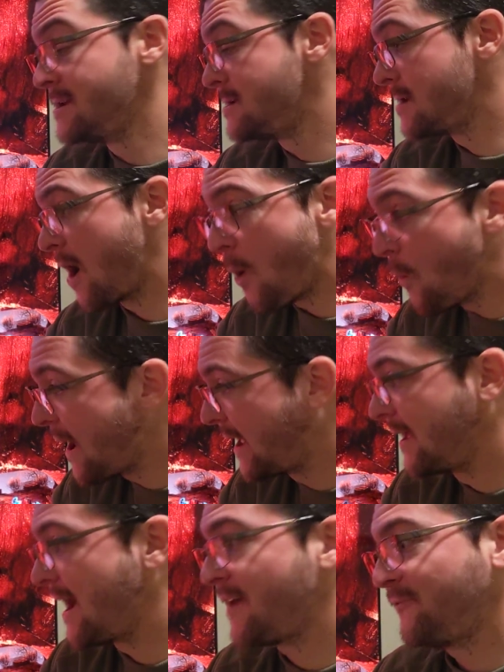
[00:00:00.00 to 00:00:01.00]
No
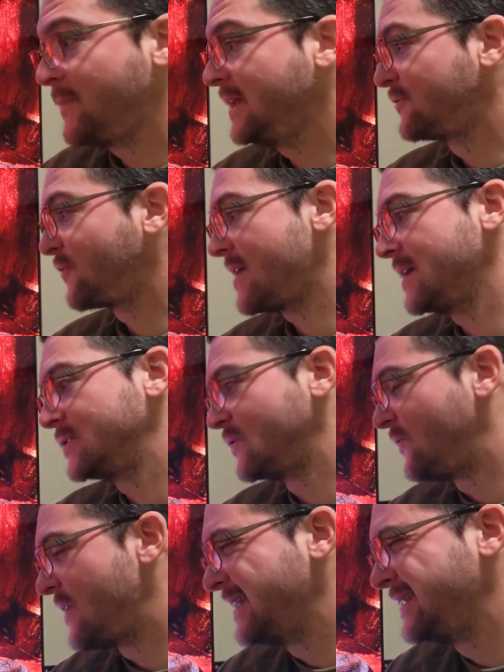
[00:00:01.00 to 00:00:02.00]
way. I've been trying to
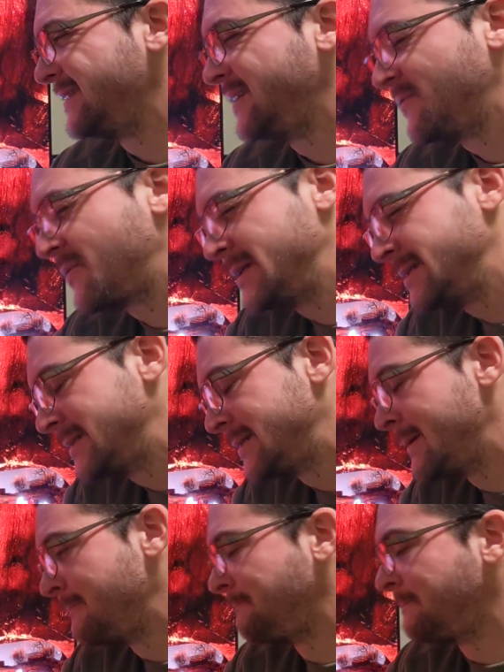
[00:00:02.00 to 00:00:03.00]
find the difference,
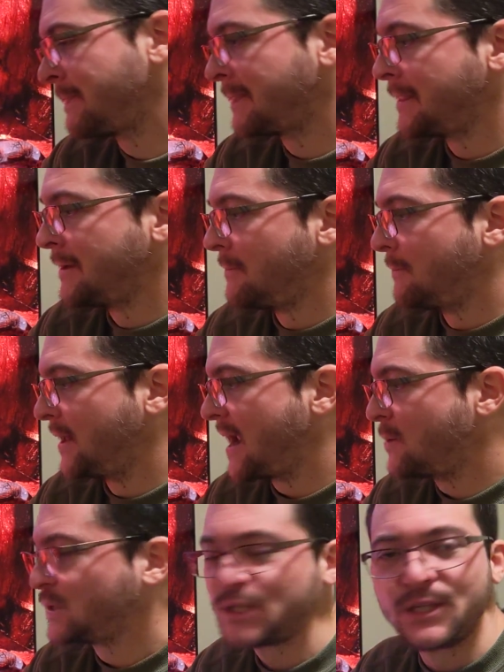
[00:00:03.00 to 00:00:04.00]
but
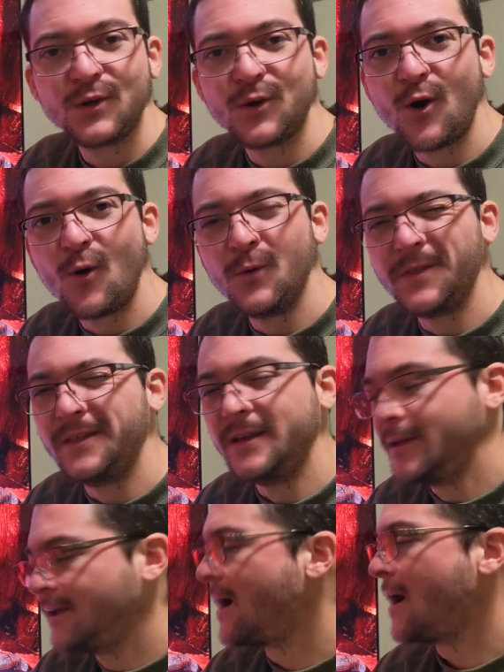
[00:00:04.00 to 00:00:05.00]
I would still go with
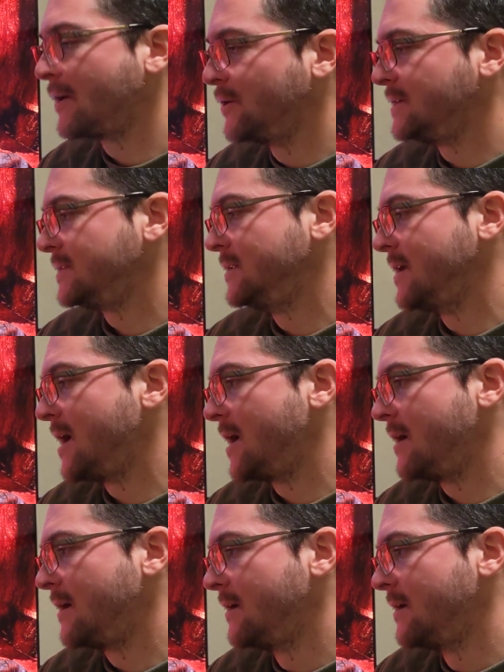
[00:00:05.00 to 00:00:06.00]
the auto
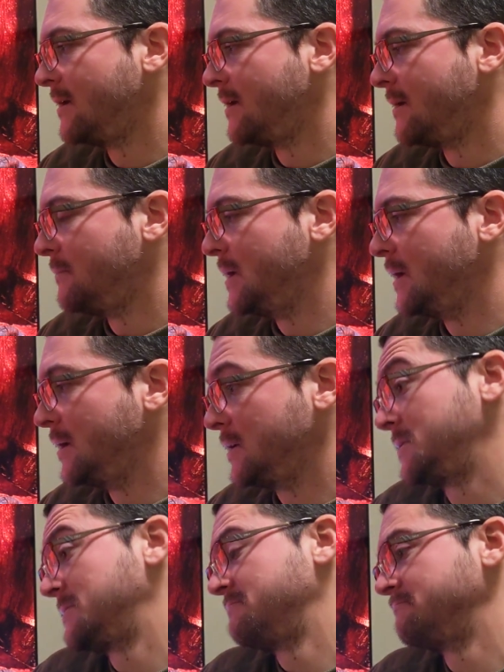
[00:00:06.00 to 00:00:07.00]
HDR
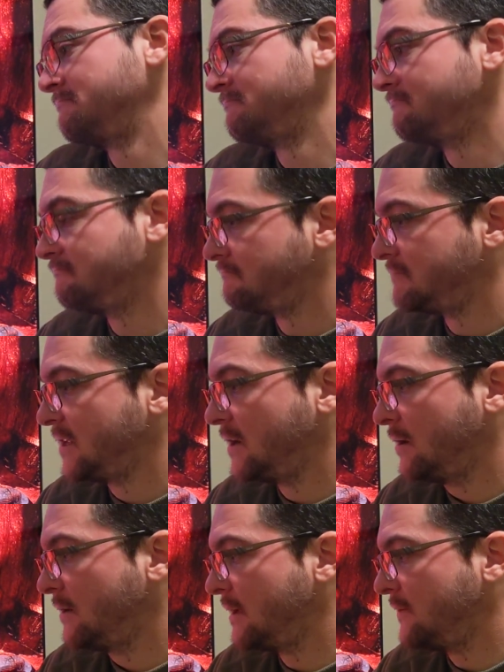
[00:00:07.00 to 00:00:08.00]
because you
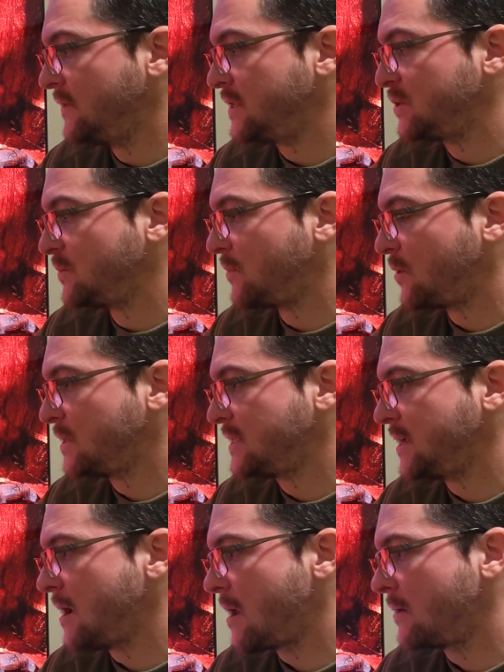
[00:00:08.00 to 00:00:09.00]
know, if it
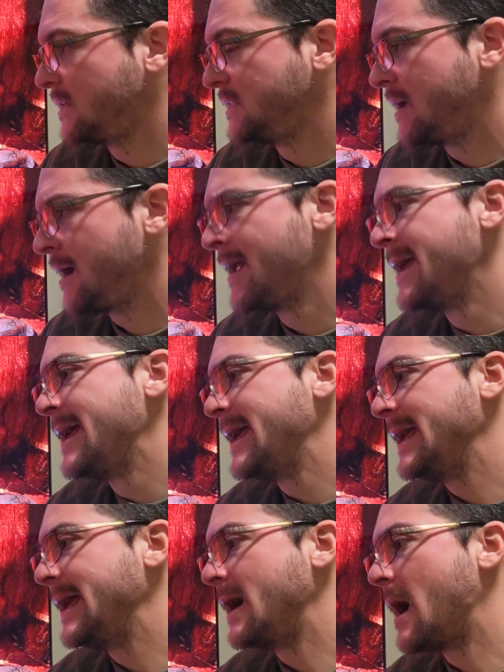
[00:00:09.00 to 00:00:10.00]
supports the auto HDR.
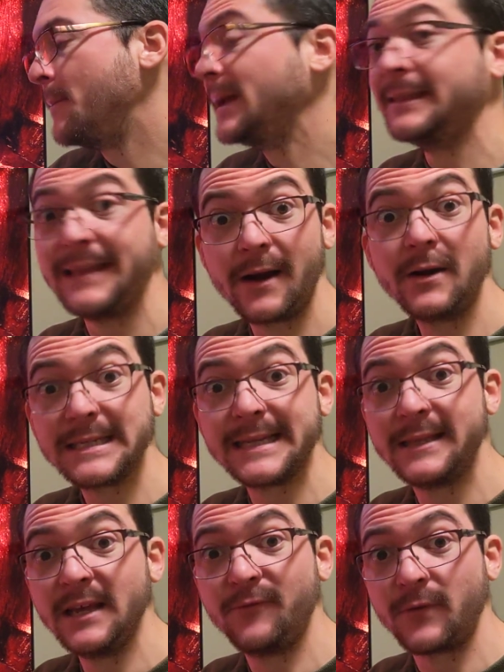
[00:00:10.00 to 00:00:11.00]
I mean, there is
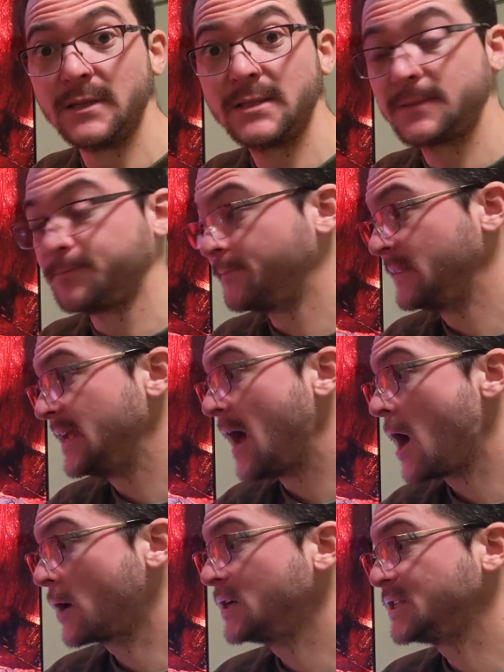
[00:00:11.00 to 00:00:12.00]
a difference. The
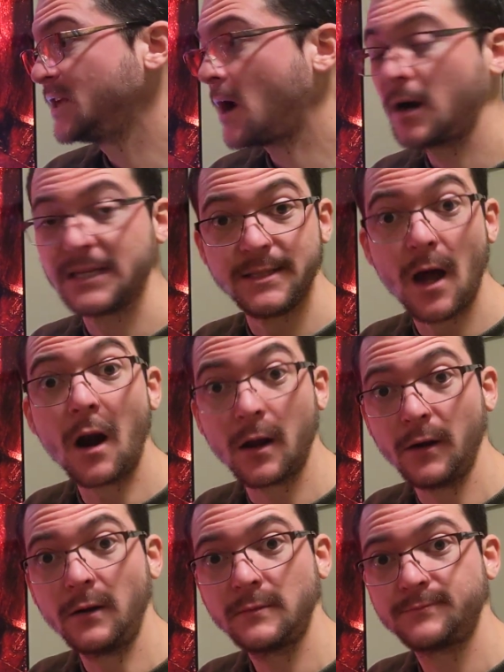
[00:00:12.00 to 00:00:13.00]
auto HDR is
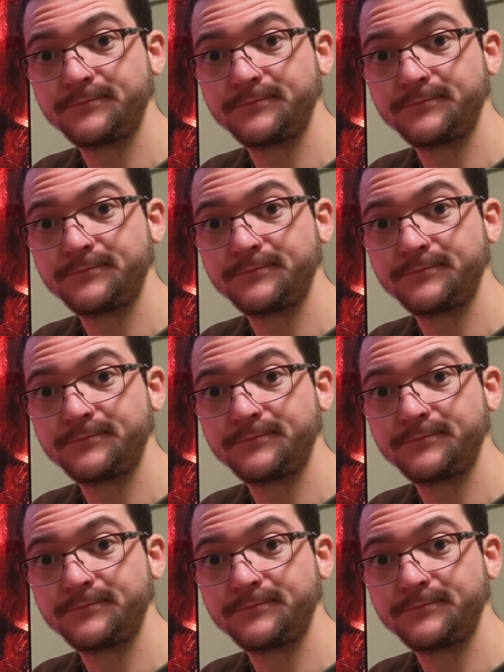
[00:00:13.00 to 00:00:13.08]
darker.